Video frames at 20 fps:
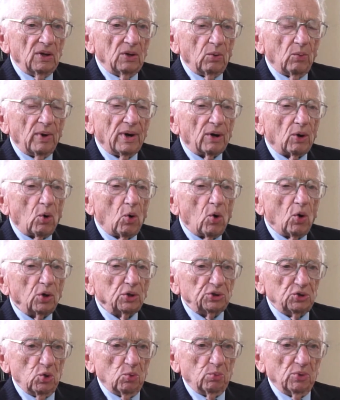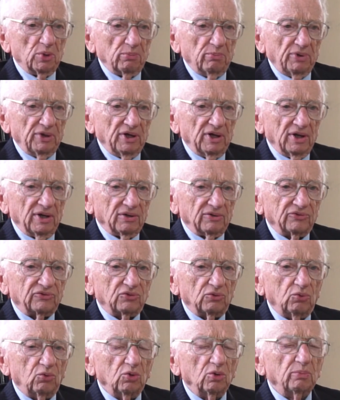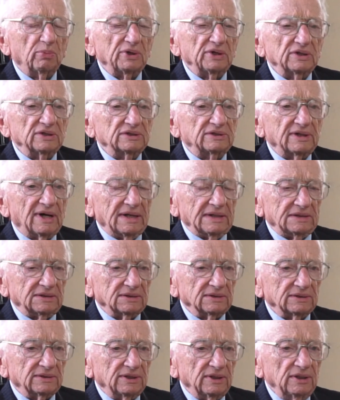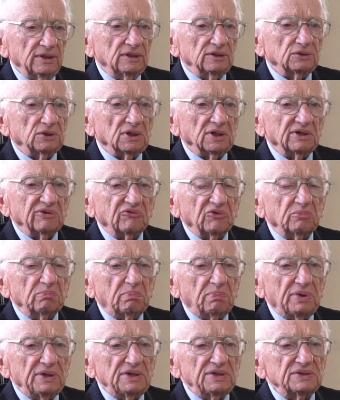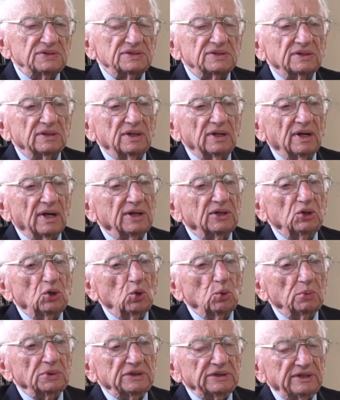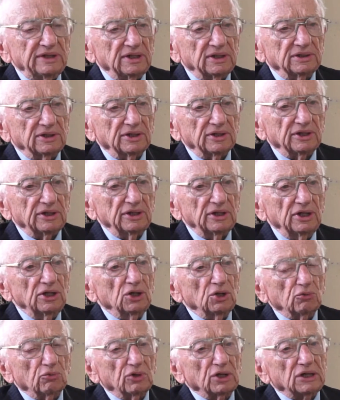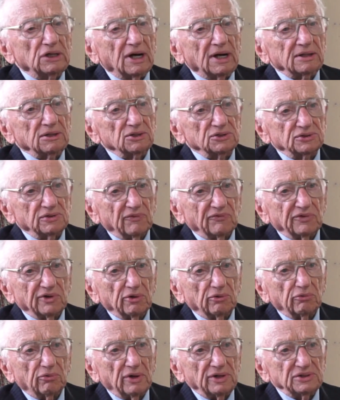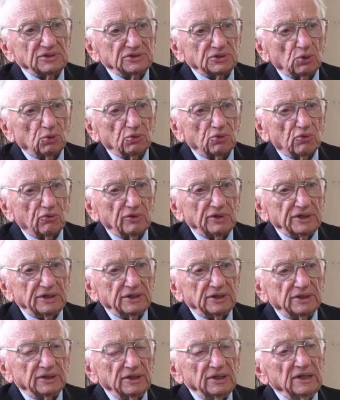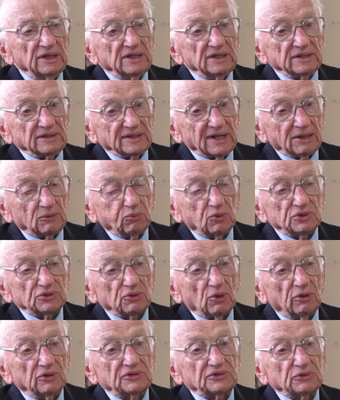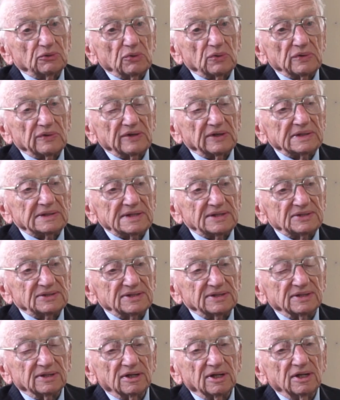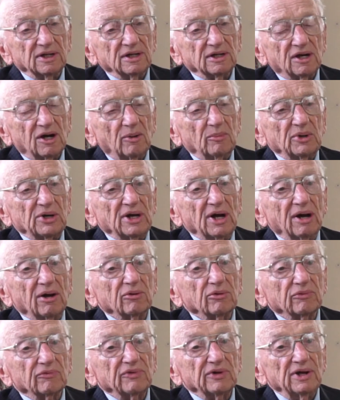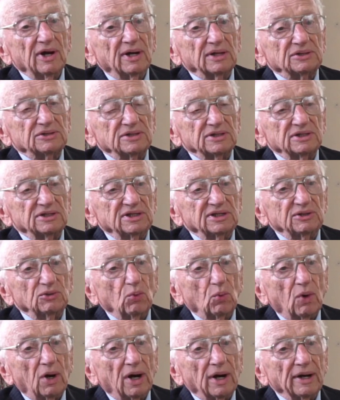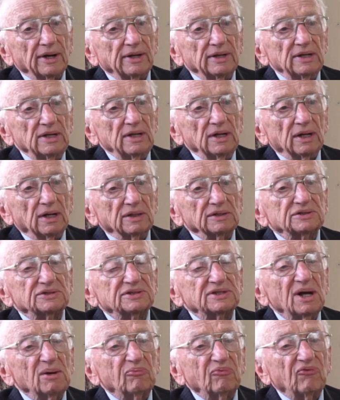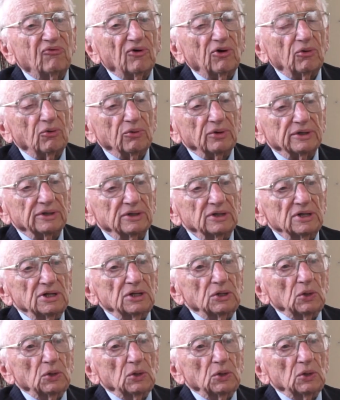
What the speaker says: where all human beings will be entitled to live in peace and human dignity, regardless of their race or creed. That was also the lesson coming out of the ICTY, a step forward.